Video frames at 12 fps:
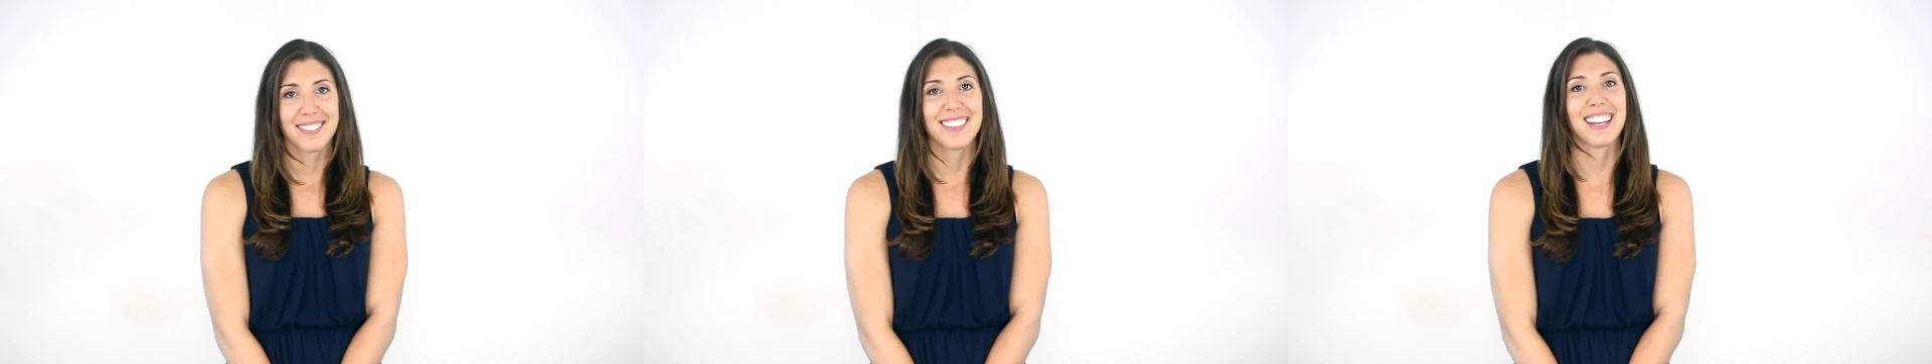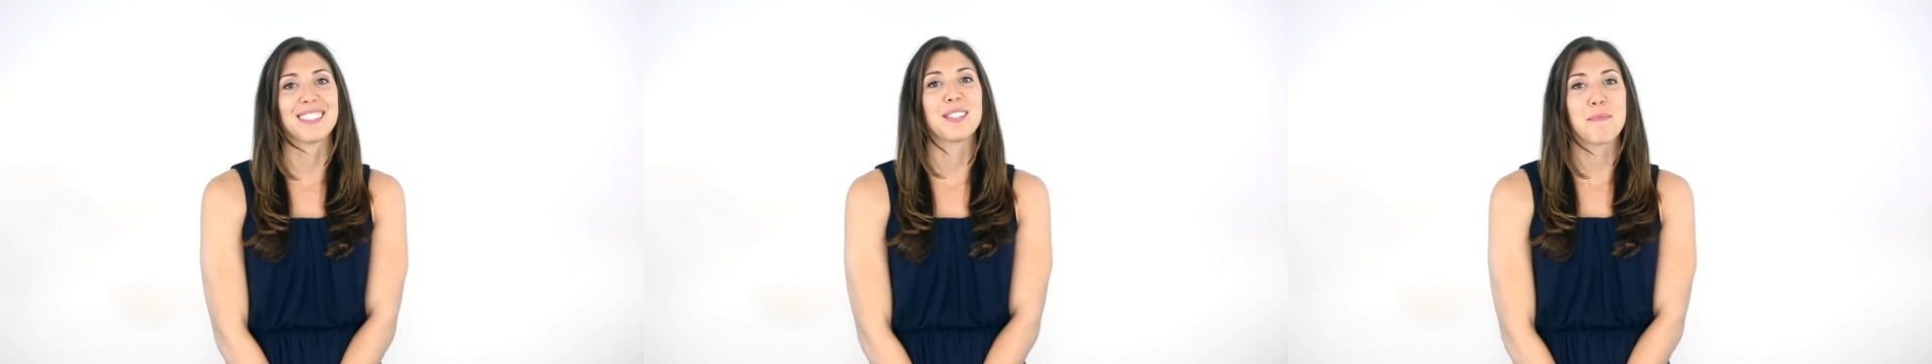
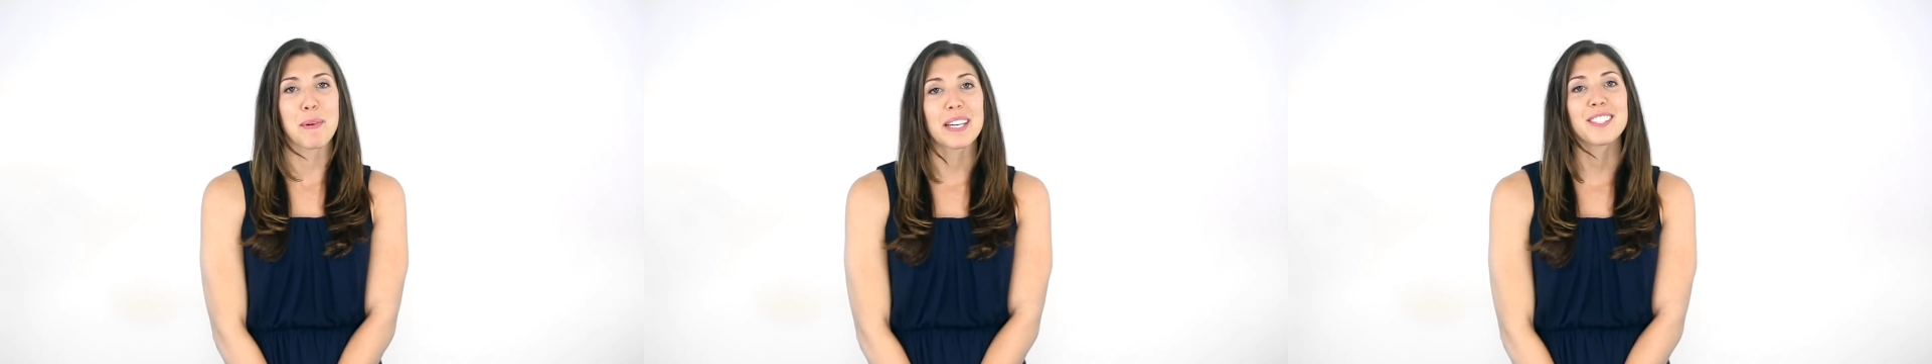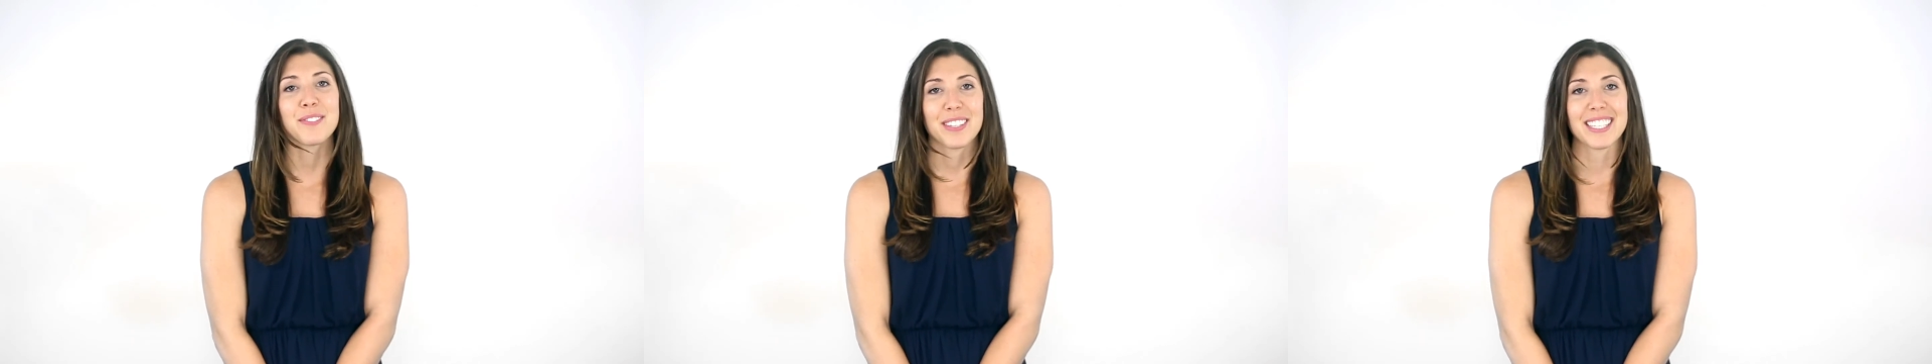That's the
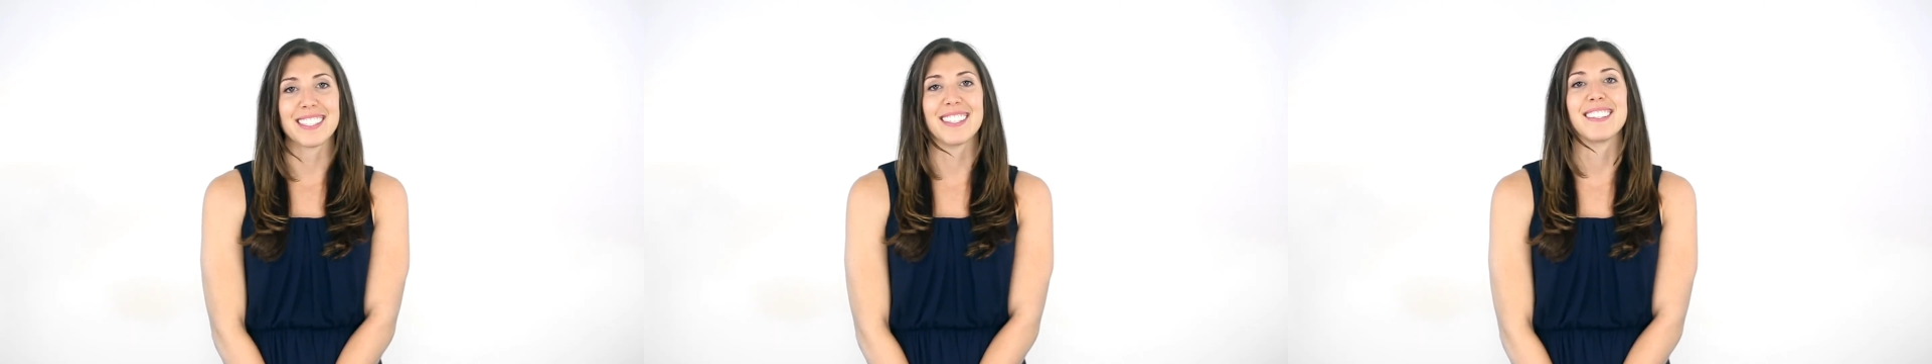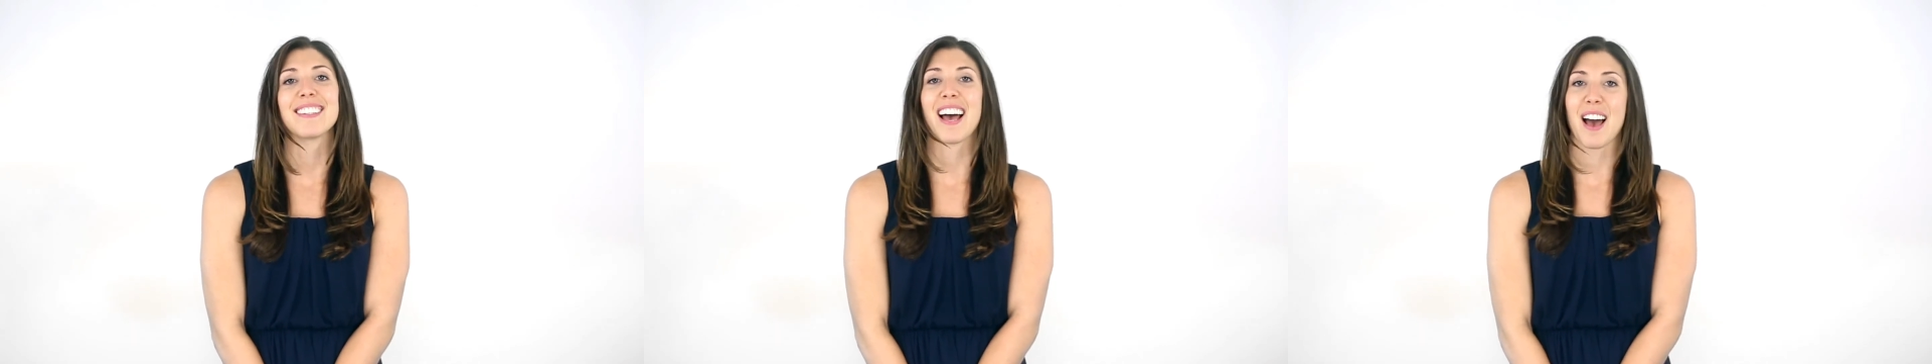biggest
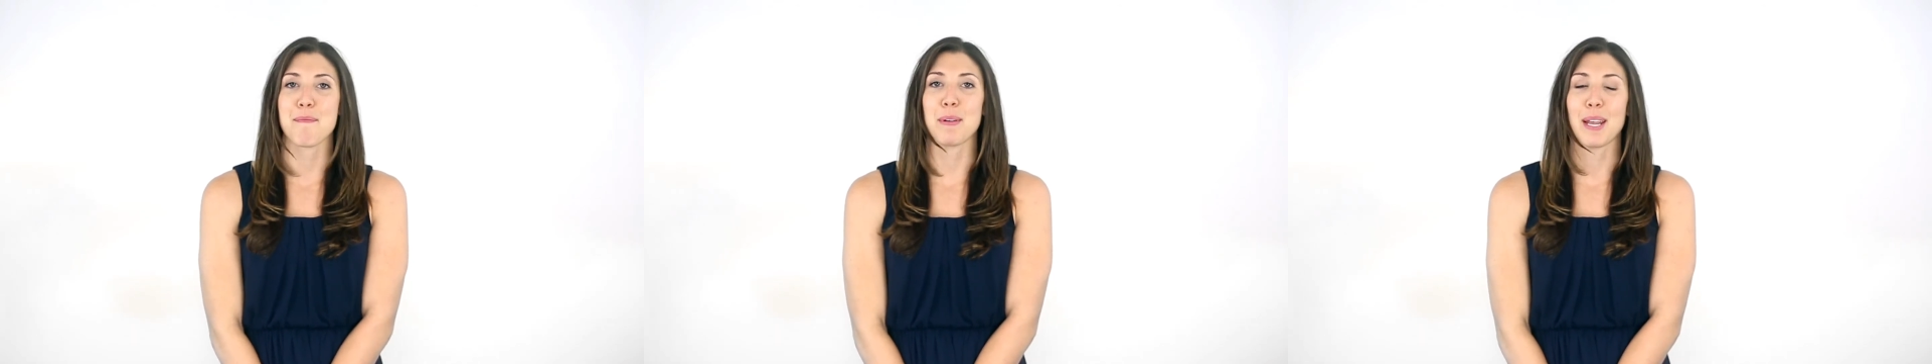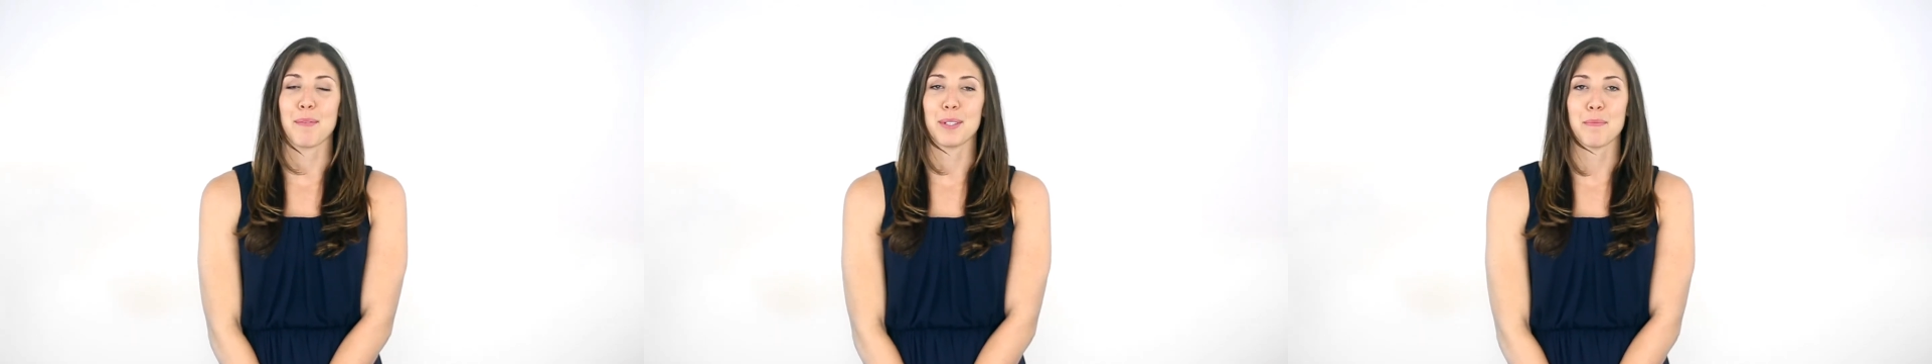reason I've been
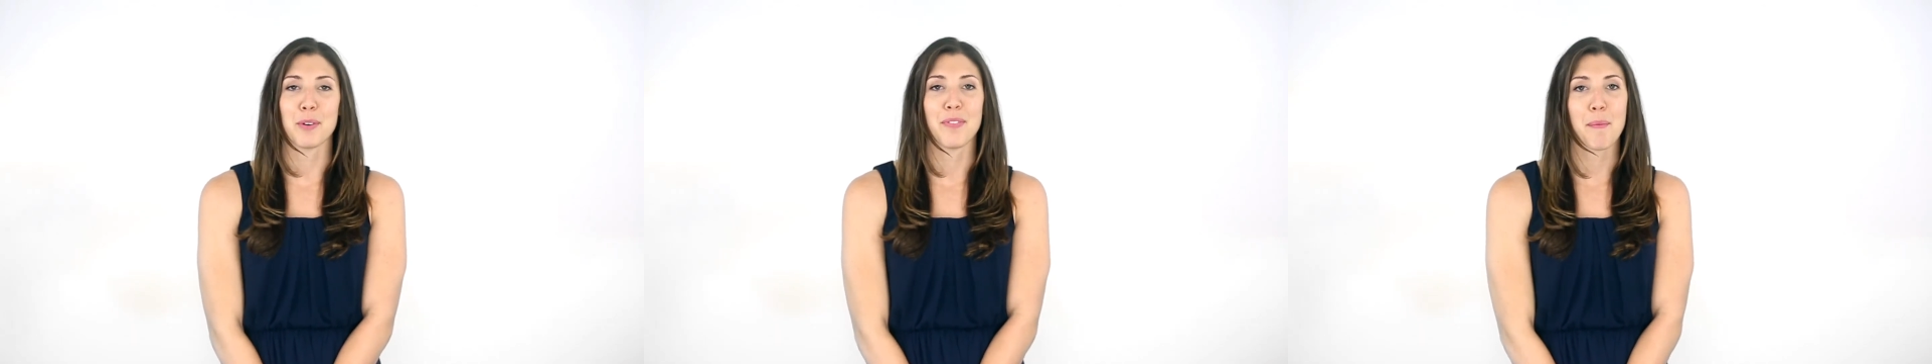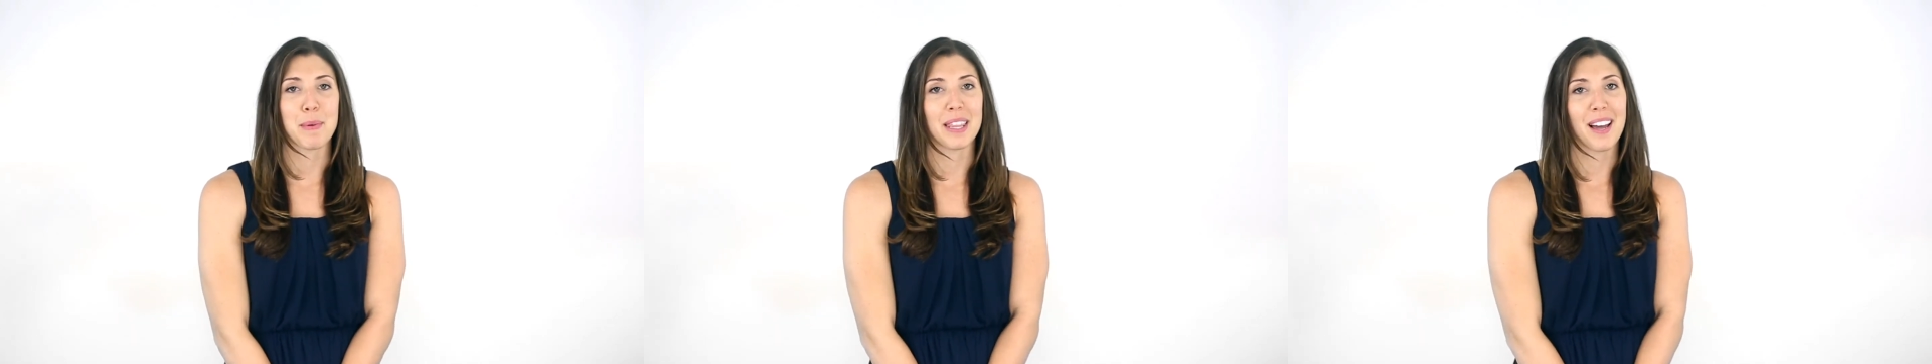able to move
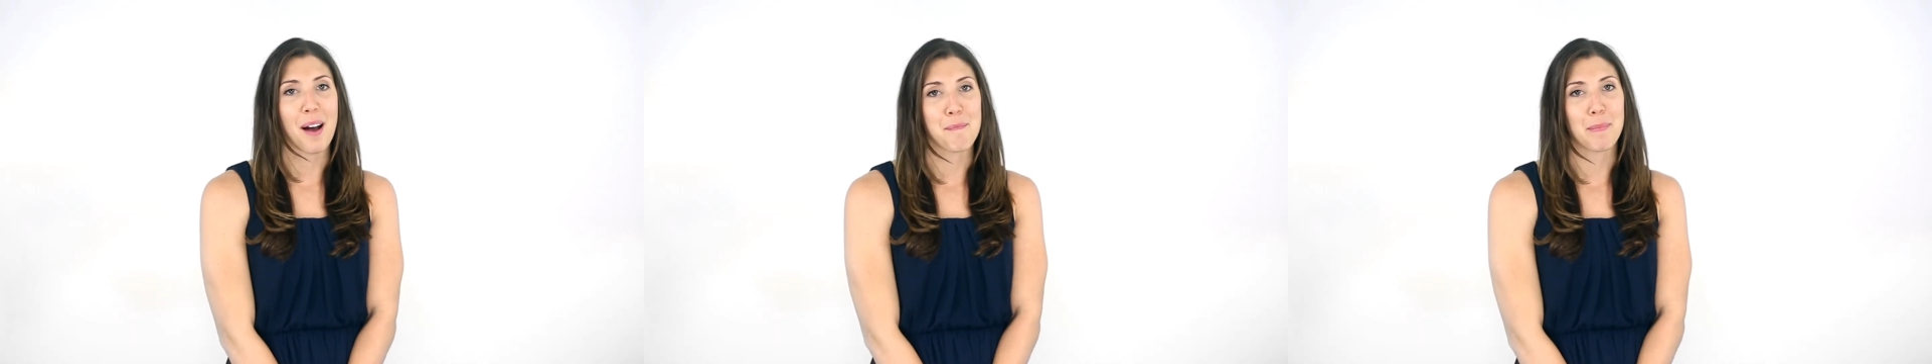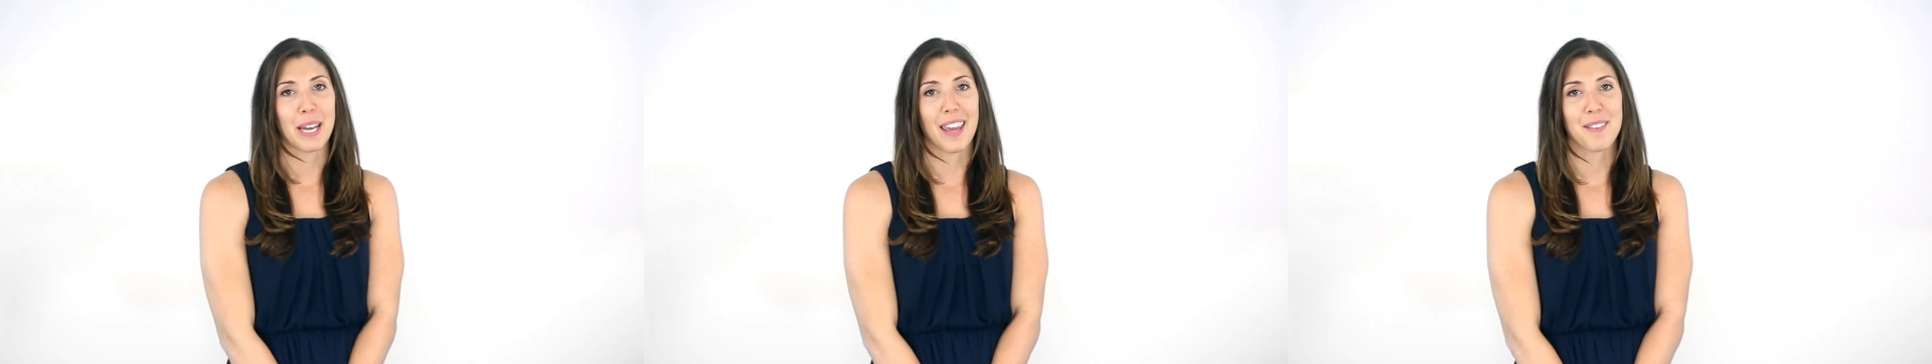up in the
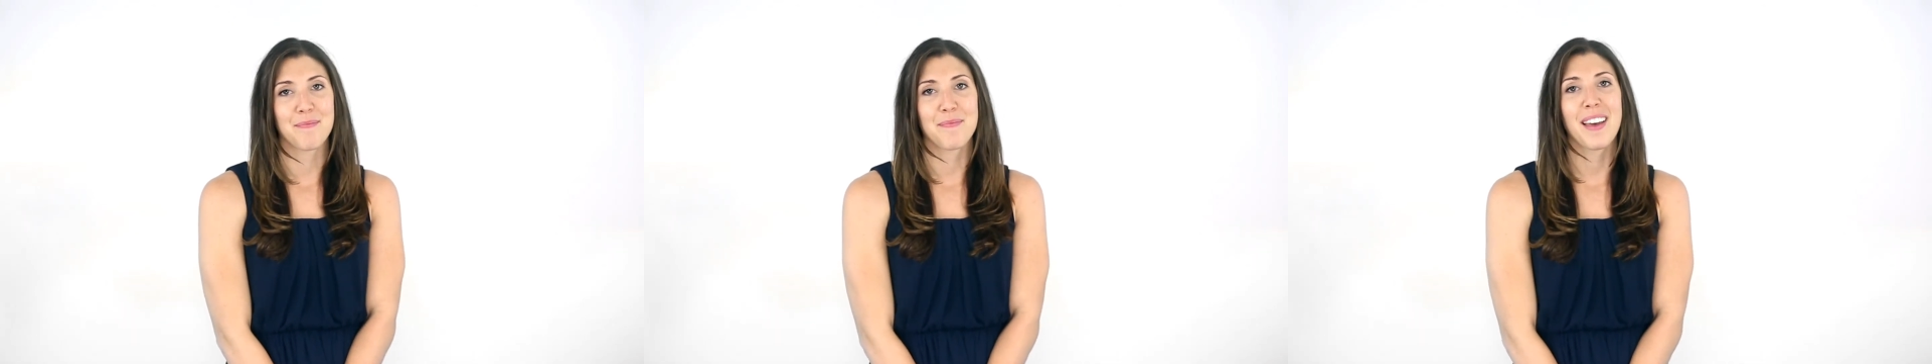company.